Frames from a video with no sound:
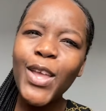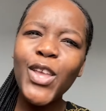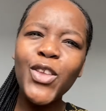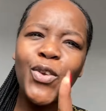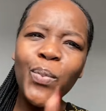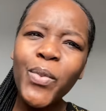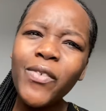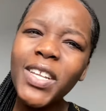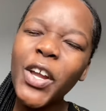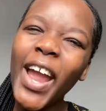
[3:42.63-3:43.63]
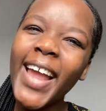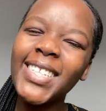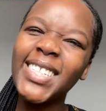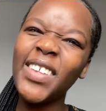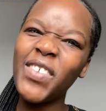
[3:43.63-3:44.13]
You moved here at
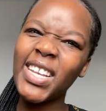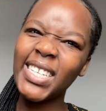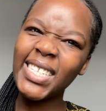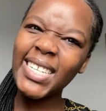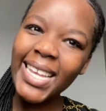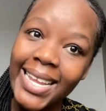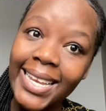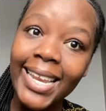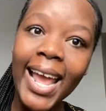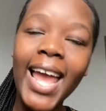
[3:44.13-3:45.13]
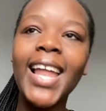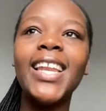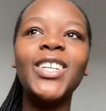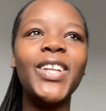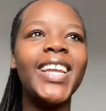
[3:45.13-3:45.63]
17?
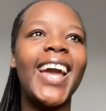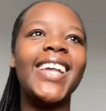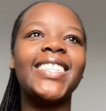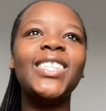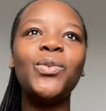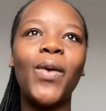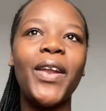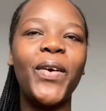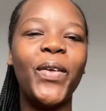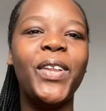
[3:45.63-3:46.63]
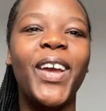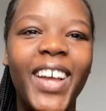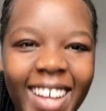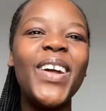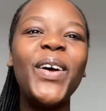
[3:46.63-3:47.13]
Literally, guys, this one
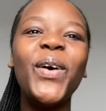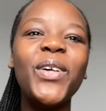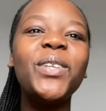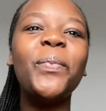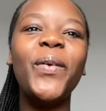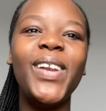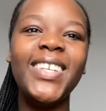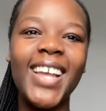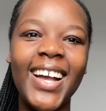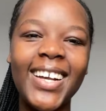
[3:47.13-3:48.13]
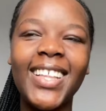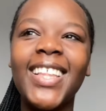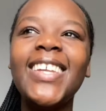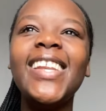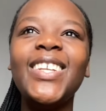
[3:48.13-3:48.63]
old Polish uncle,
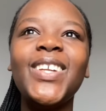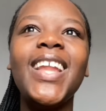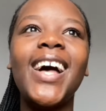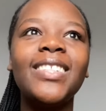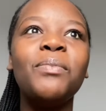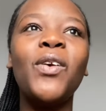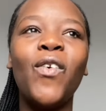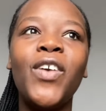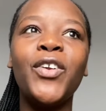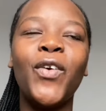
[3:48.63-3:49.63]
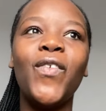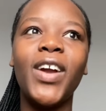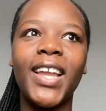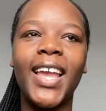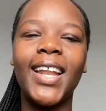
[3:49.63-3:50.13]
he literally asked me over and over
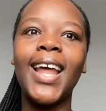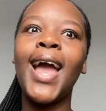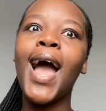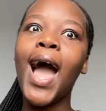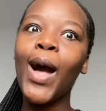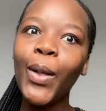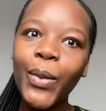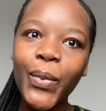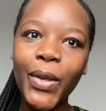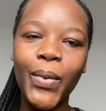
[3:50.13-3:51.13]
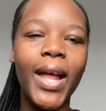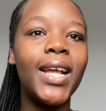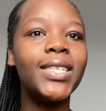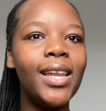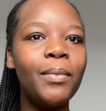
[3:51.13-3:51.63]
again, how old were you? And I
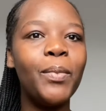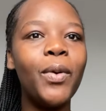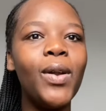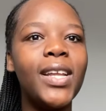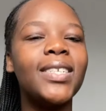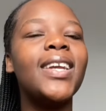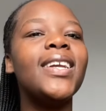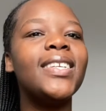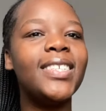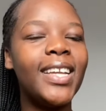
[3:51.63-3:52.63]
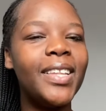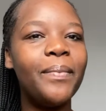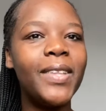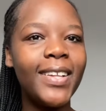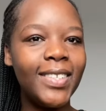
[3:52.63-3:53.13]
tell him in Polish,
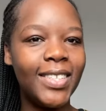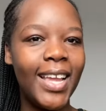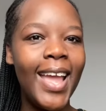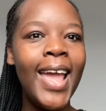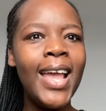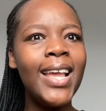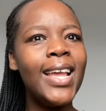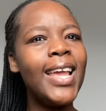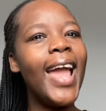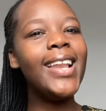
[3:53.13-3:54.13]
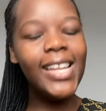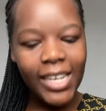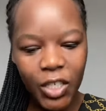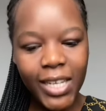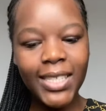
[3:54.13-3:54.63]
siedem naście. And he
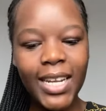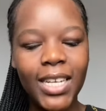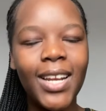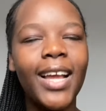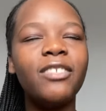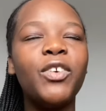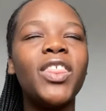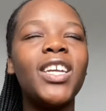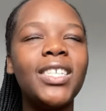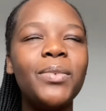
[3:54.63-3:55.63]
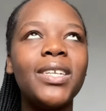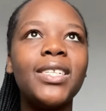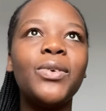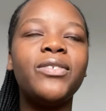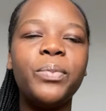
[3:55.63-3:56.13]
literally sat down, guys, for 30 minutes, he
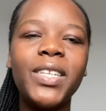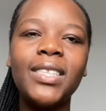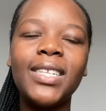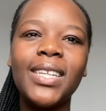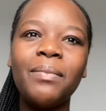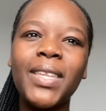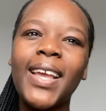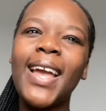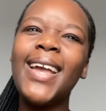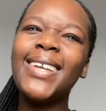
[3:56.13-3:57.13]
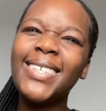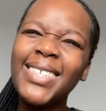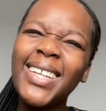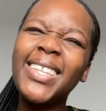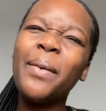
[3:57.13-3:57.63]
was repeating the same thing.
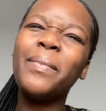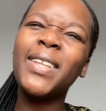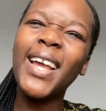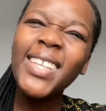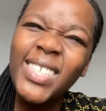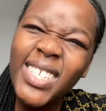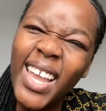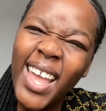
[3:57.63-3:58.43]
Siedem naście?